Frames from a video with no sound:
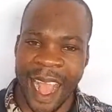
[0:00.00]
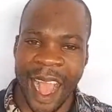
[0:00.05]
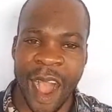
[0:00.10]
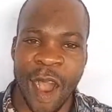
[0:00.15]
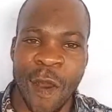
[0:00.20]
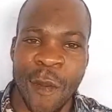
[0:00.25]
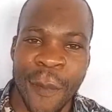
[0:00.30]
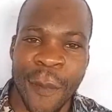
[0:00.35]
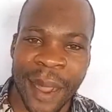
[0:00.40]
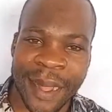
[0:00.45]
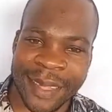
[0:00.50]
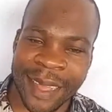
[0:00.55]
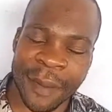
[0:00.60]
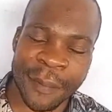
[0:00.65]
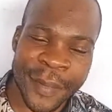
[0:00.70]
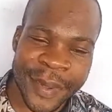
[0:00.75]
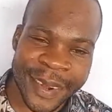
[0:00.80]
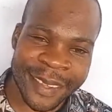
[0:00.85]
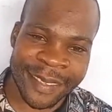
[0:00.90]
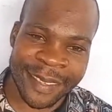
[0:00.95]
How about I
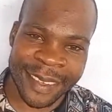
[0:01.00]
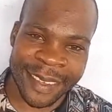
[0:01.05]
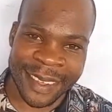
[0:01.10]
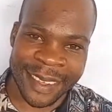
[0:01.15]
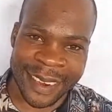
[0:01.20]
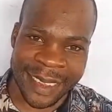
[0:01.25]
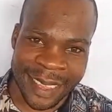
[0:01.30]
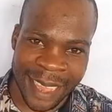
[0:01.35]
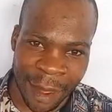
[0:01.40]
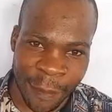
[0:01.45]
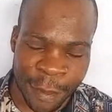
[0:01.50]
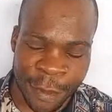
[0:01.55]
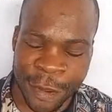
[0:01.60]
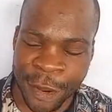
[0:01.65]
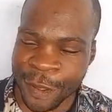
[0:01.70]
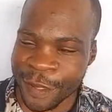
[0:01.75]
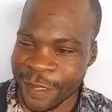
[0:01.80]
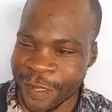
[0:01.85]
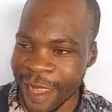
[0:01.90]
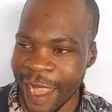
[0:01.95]
make this a digital
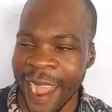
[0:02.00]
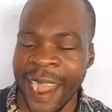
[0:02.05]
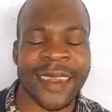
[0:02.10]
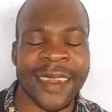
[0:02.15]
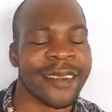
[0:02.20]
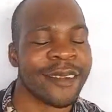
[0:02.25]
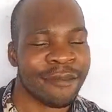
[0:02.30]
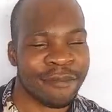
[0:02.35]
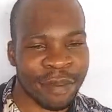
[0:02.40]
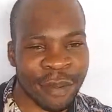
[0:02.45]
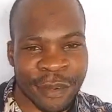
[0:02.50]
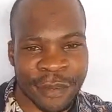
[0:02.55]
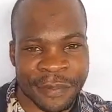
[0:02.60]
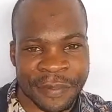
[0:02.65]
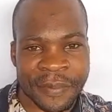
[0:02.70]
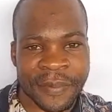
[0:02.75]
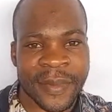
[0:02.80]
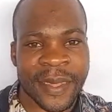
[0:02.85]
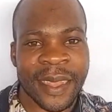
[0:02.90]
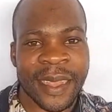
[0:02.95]
product? And boom,
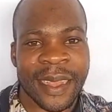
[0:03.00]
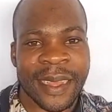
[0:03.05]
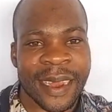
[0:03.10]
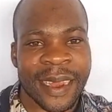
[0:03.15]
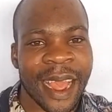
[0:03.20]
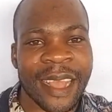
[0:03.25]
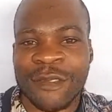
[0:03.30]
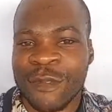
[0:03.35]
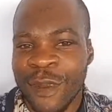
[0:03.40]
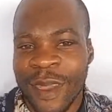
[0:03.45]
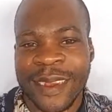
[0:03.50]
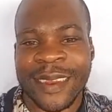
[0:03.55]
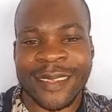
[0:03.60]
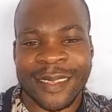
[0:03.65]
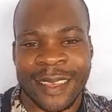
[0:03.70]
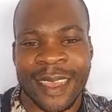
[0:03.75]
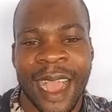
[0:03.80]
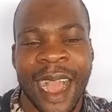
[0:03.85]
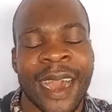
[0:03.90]
that's where the thing.